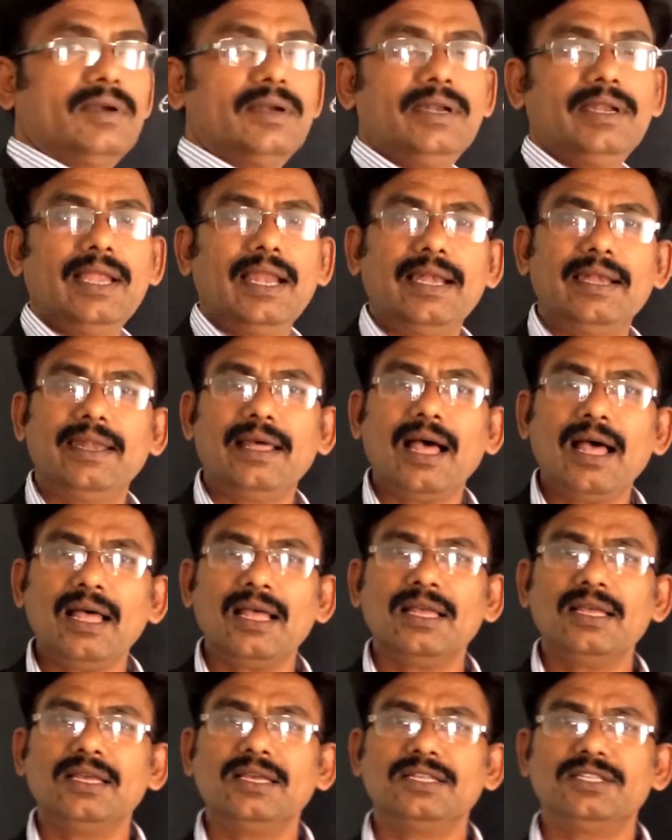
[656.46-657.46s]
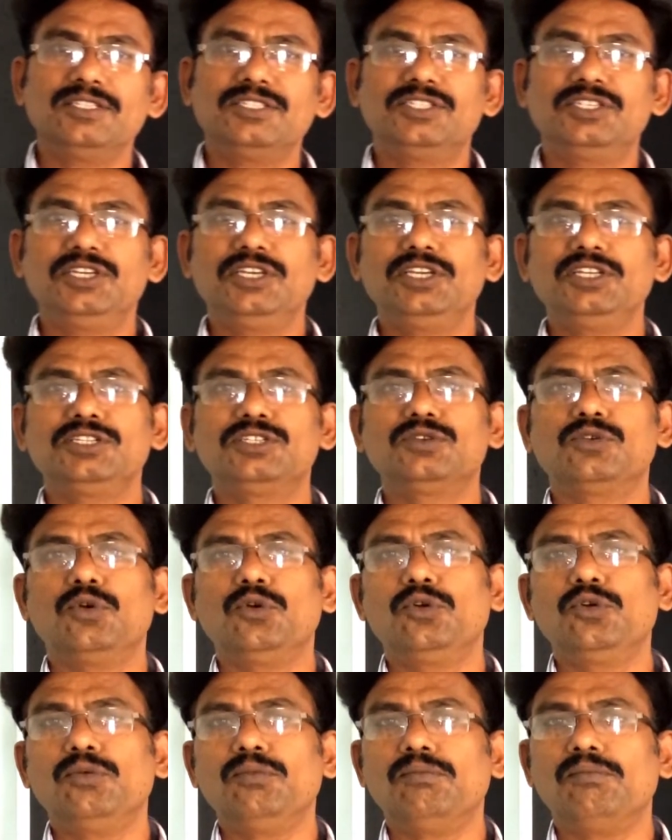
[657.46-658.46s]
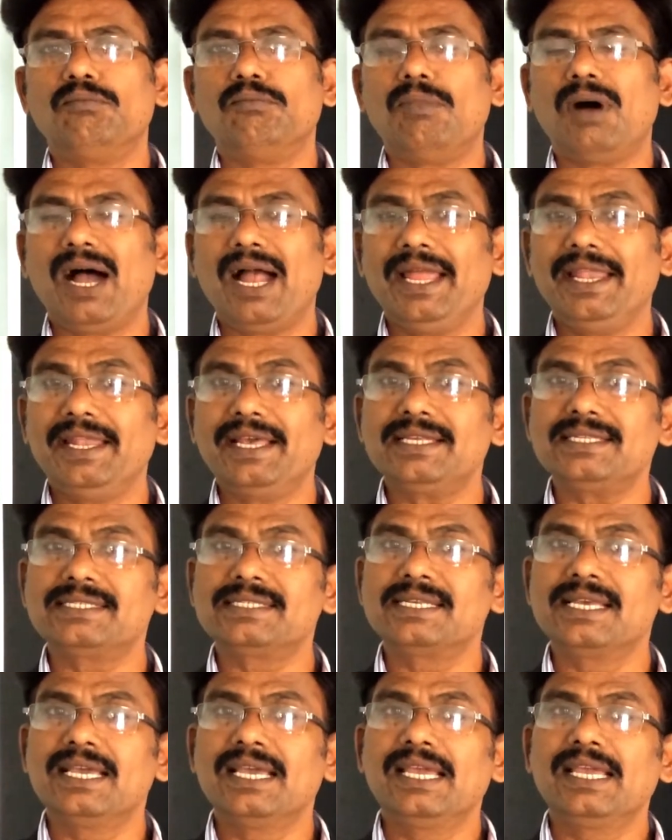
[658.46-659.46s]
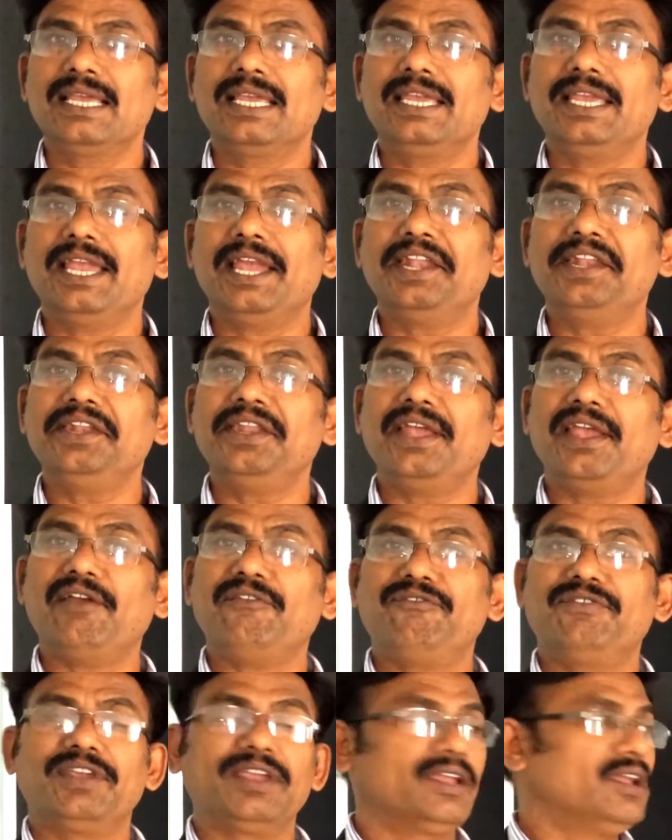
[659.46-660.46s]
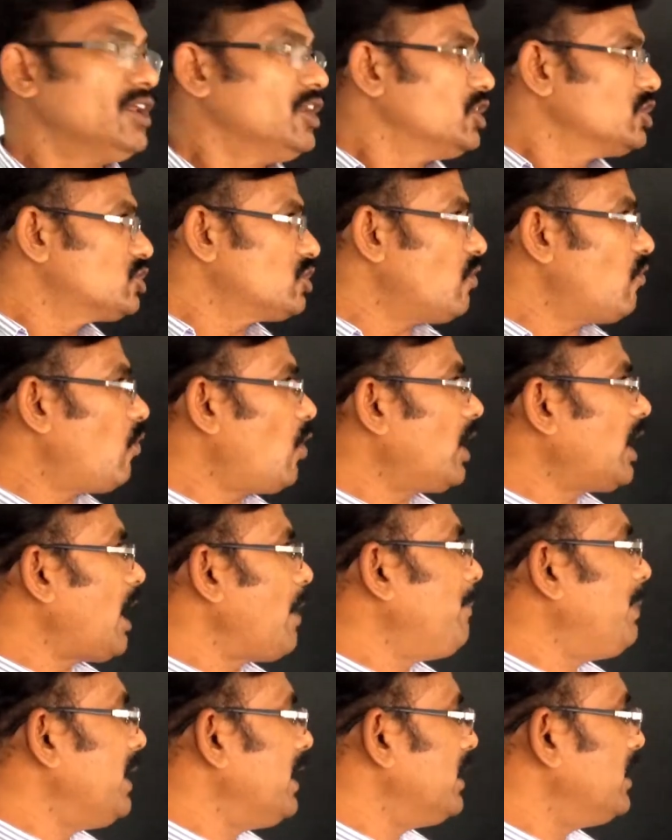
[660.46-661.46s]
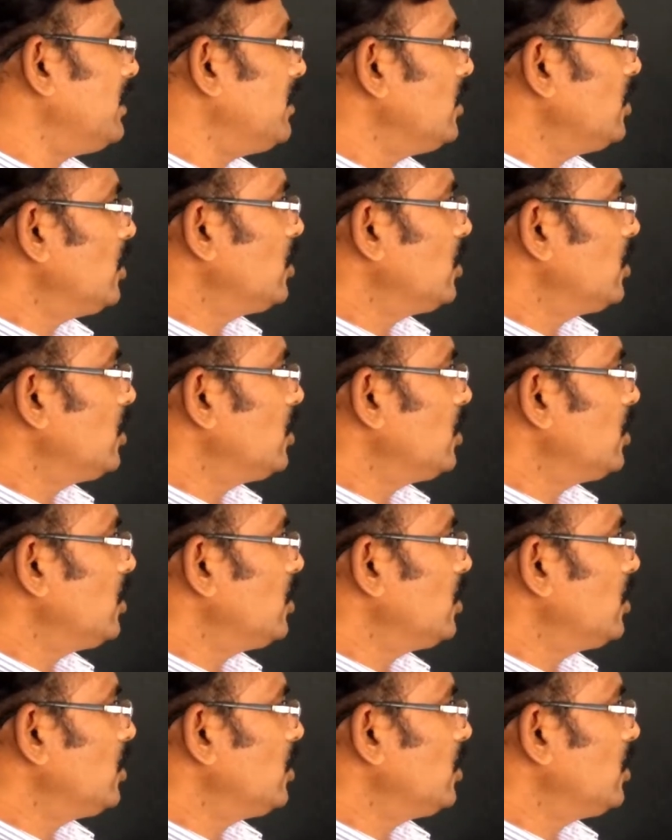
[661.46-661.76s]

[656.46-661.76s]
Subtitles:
Delta G is equal to minus NFE. So what happened?